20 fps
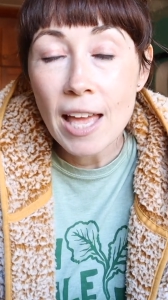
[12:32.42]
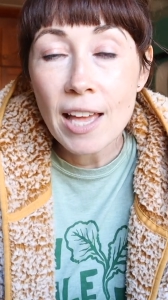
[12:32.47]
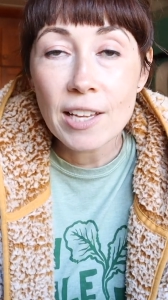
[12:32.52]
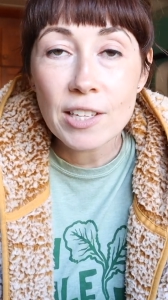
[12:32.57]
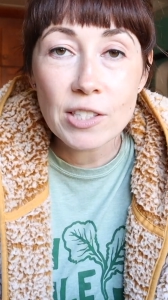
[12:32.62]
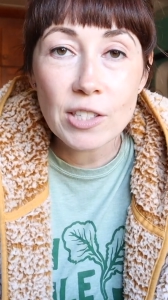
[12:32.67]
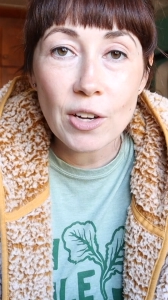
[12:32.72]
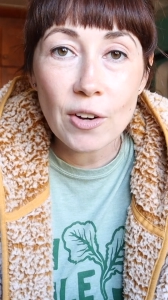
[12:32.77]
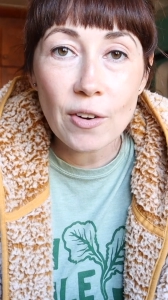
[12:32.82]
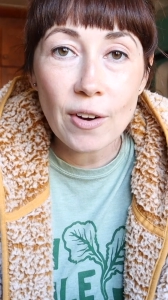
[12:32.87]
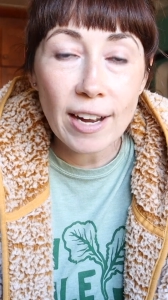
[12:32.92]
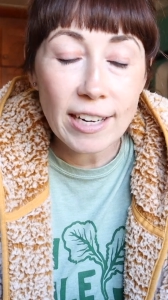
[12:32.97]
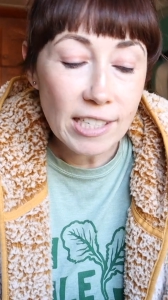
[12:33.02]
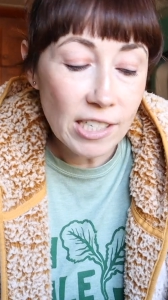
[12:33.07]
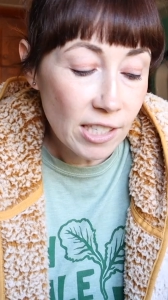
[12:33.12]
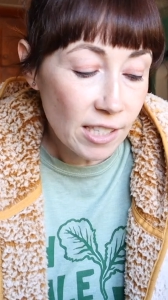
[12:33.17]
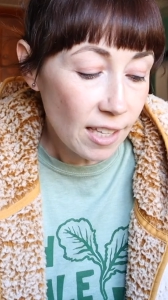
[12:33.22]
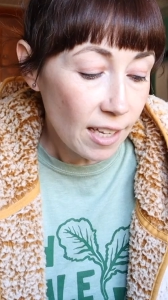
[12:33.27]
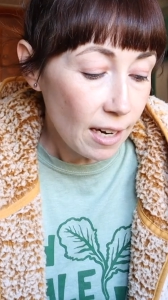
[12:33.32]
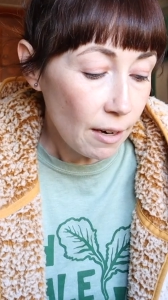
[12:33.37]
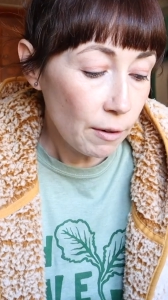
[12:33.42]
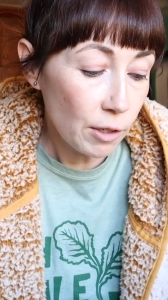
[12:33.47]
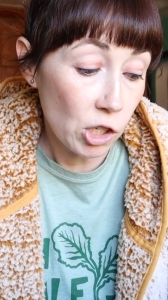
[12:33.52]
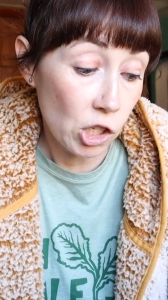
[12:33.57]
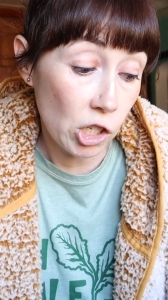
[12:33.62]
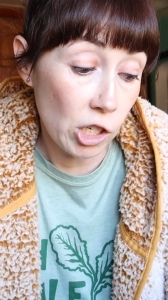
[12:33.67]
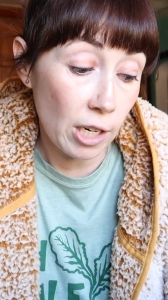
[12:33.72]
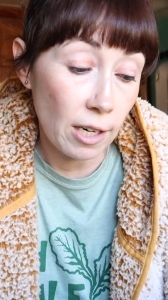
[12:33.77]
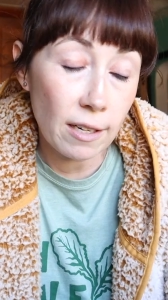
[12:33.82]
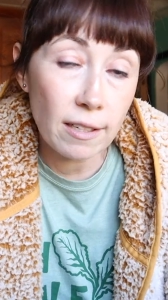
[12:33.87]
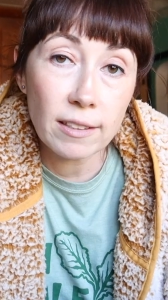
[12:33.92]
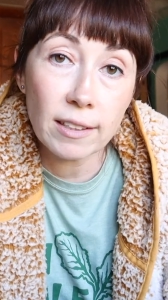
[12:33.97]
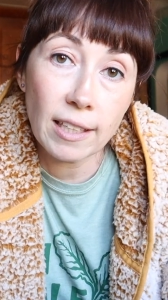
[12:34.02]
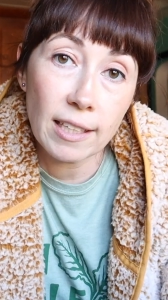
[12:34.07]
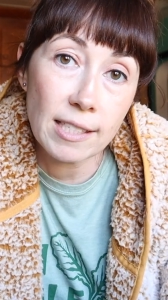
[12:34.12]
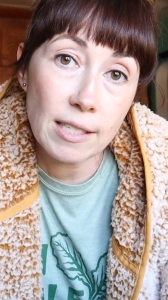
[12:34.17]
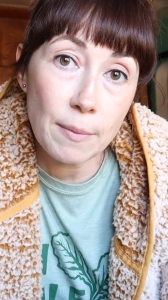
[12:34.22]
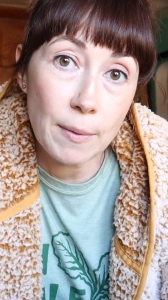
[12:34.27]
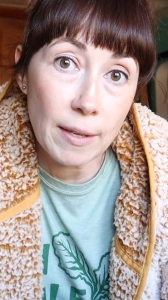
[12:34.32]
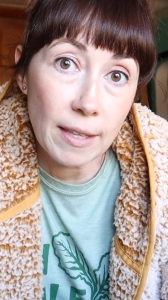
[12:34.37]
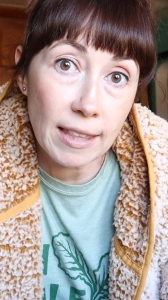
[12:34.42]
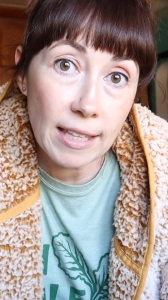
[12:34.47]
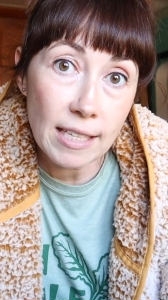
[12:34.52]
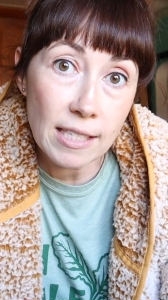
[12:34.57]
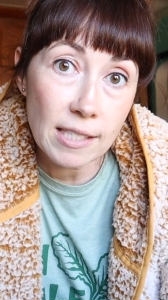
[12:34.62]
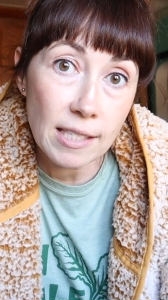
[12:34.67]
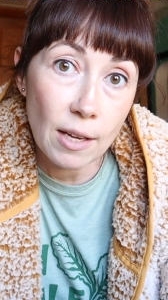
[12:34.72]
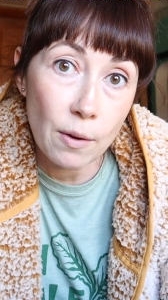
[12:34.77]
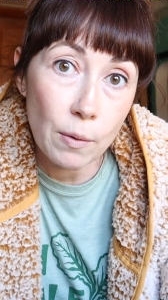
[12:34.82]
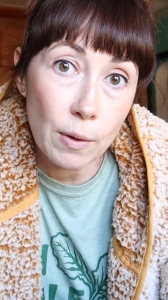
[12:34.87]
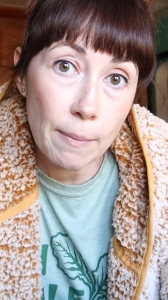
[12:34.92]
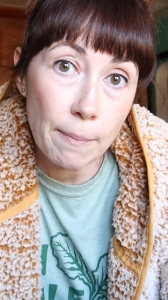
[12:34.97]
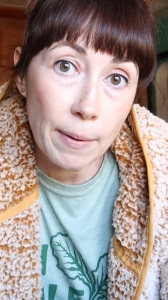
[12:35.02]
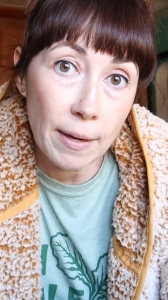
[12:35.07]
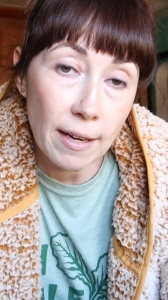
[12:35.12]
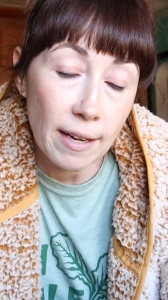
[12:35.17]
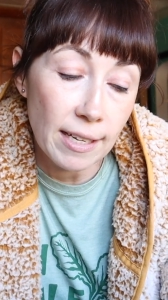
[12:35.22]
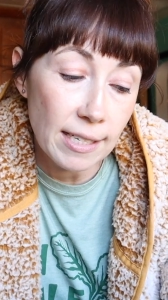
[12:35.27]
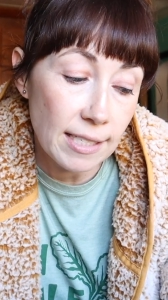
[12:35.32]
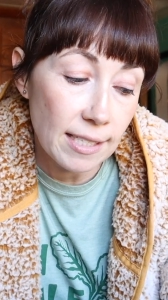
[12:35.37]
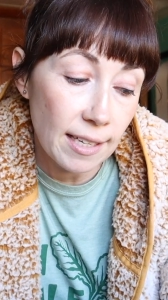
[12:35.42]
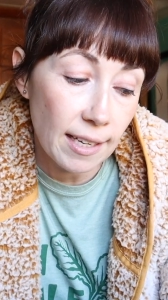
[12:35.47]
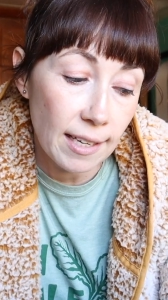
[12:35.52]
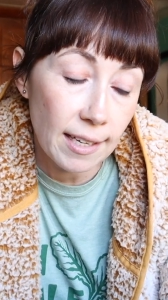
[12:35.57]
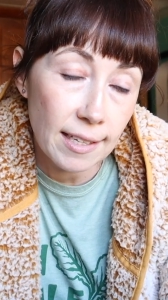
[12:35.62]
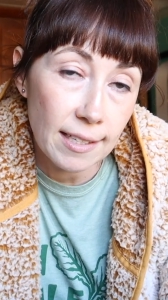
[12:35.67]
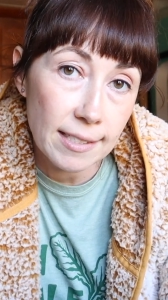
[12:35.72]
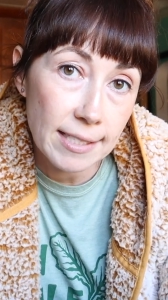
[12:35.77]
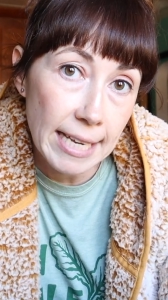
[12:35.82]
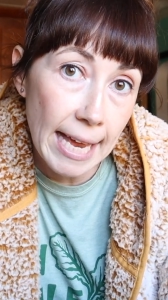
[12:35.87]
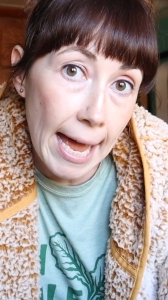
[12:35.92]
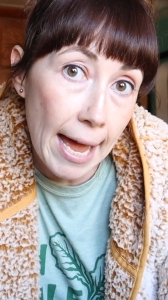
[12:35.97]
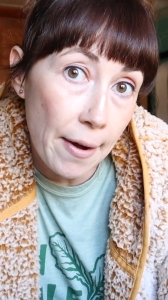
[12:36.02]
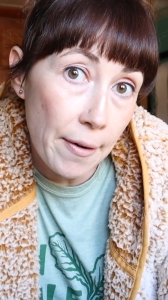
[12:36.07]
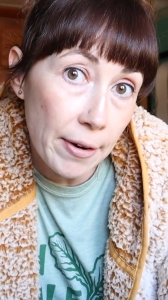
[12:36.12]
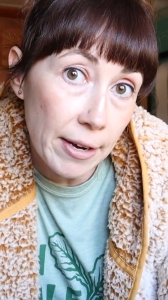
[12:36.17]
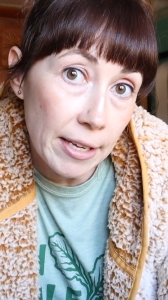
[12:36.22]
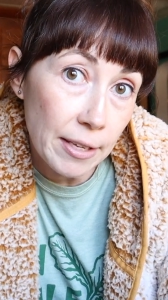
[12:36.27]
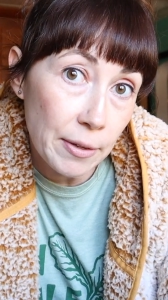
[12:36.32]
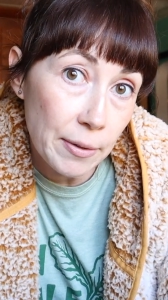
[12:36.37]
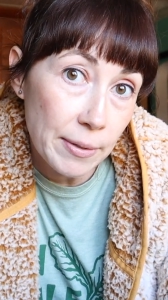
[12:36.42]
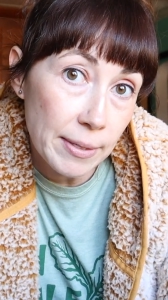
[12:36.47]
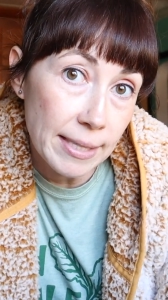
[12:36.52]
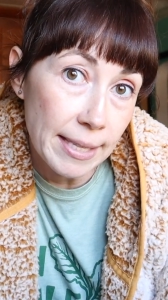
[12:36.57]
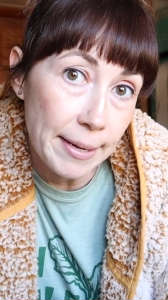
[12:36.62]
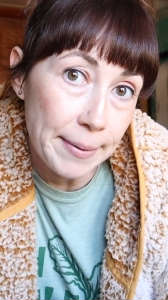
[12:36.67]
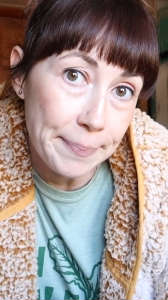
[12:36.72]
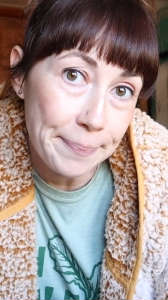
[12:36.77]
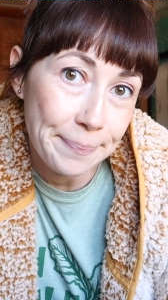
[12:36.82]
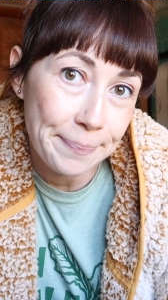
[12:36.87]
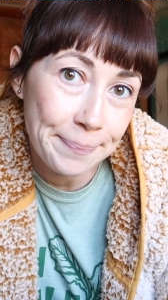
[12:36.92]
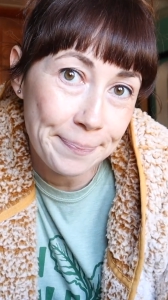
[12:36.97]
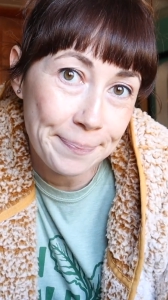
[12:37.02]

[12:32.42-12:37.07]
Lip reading: So I just thought I would share like some of the things that we bought and how I use them.